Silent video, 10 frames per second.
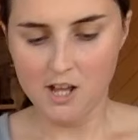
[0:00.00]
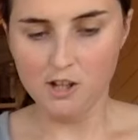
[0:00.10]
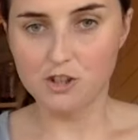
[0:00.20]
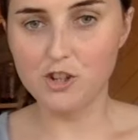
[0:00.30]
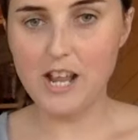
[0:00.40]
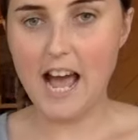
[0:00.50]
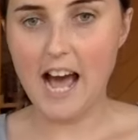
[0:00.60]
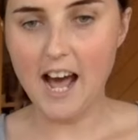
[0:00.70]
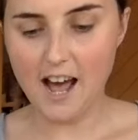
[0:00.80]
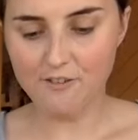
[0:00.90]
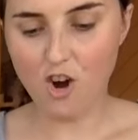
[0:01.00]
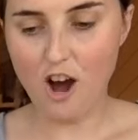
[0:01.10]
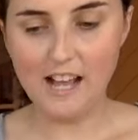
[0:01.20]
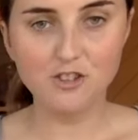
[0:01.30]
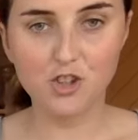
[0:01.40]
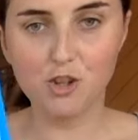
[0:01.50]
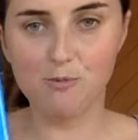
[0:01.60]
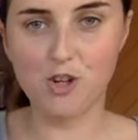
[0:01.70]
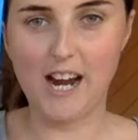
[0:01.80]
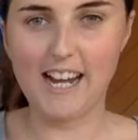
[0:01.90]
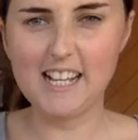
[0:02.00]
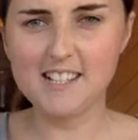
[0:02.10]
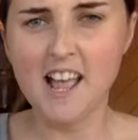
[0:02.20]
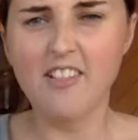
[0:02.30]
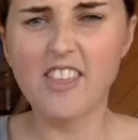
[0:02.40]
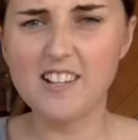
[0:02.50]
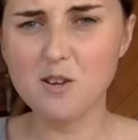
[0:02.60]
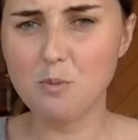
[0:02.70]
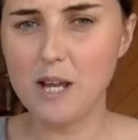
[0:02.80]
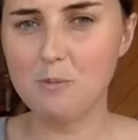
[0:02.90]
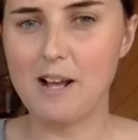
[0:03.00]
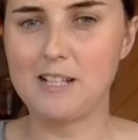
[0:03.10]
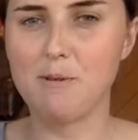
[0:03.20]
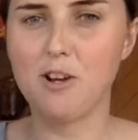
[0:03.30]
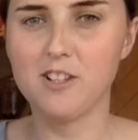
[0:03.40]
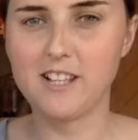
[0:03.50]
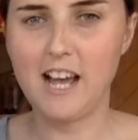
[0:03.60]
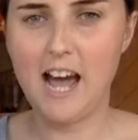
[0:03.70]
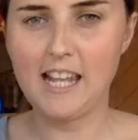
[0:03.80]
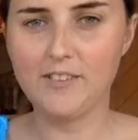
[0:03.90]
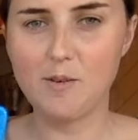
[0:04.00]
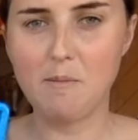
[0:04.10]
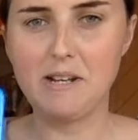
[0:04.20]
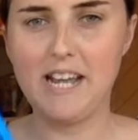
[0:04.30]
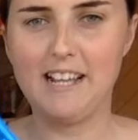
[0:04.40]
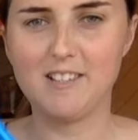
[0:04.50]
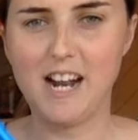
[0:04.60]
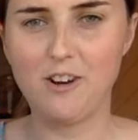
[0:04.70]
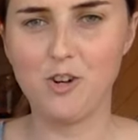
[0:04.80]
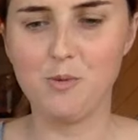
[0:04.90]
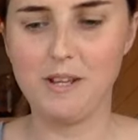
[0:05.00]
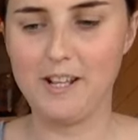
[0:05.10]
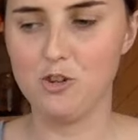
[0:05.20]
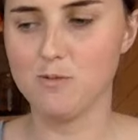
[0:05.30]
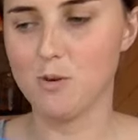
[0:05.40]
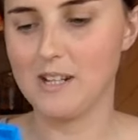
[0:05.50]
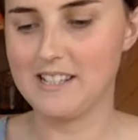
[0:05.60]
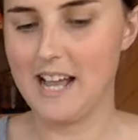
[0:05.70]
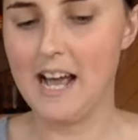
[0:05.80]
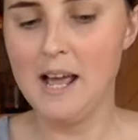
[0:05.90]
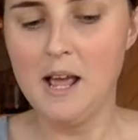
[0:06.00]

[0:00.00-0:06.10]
So now I've got ice cube trays. These are weird ones because like, I live at Mum and Dad's and I don't know where their normal ones are.